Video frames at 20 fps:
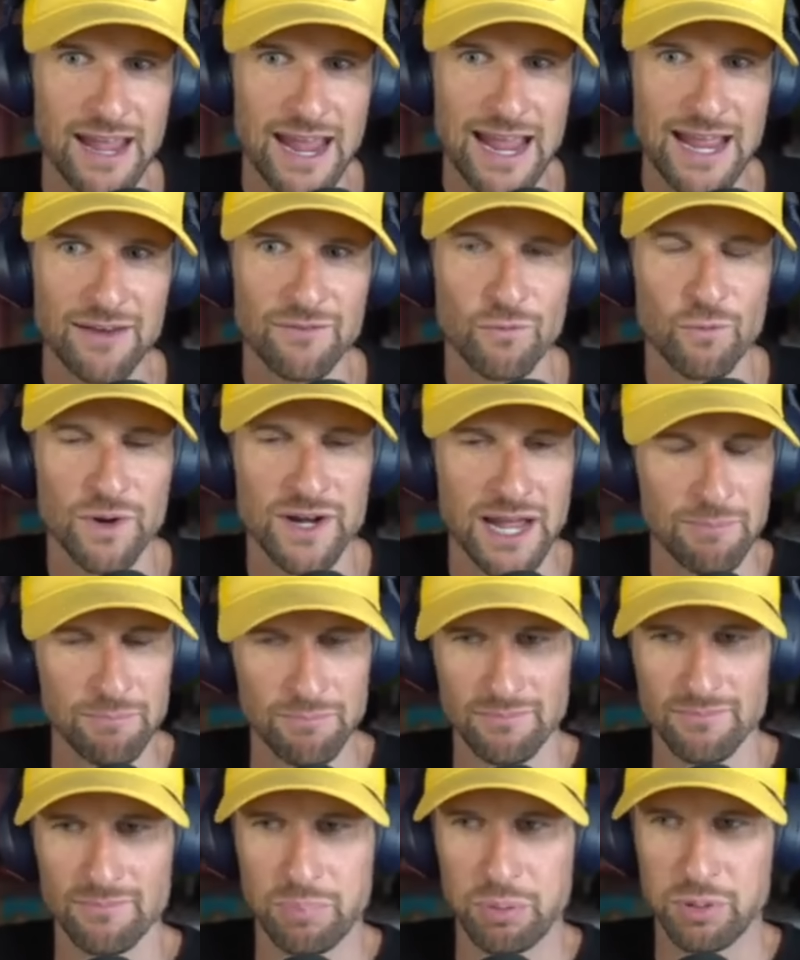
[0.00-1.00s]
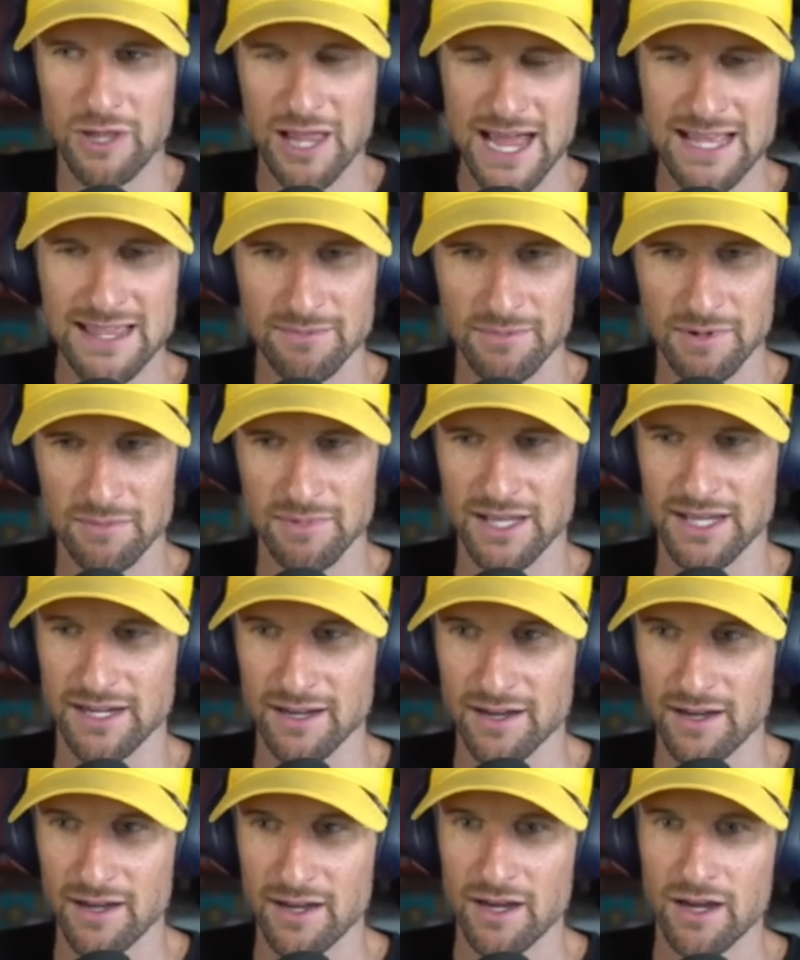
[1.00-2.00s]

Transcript: and when I'm playing them, I'm like,